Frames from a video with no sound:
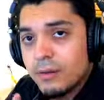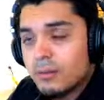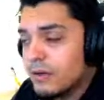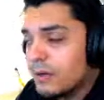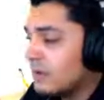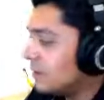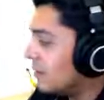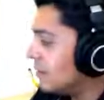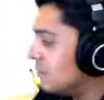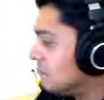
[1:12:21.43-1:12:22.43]
Britain, like
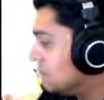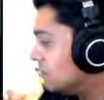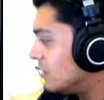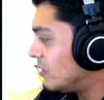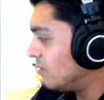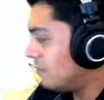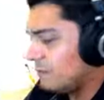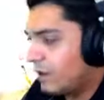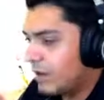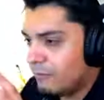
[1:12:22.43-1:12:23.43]
for
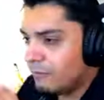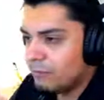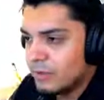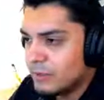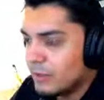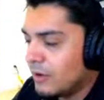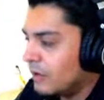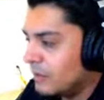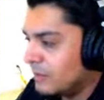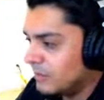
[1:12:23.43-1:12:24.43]
everywhere, to be
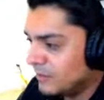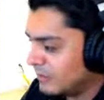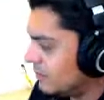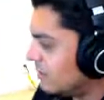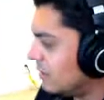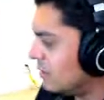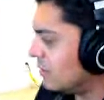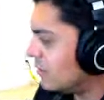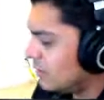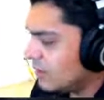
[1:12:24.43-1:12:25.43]
honest. But yeah,
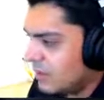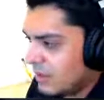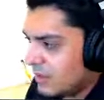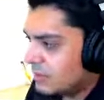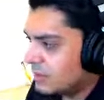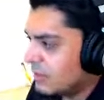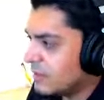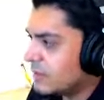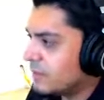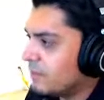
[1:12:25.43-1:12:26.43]
it's
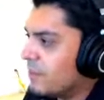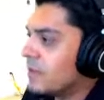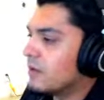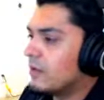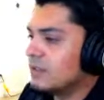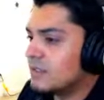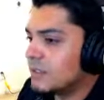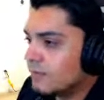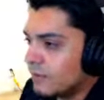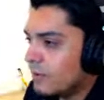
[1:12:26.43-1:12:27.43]
crazy. Crazy
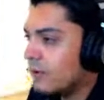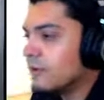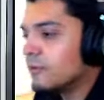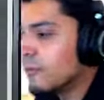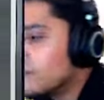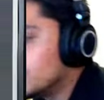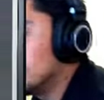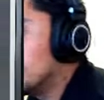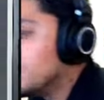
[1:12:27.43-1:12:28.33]
stuff going on in the world this year.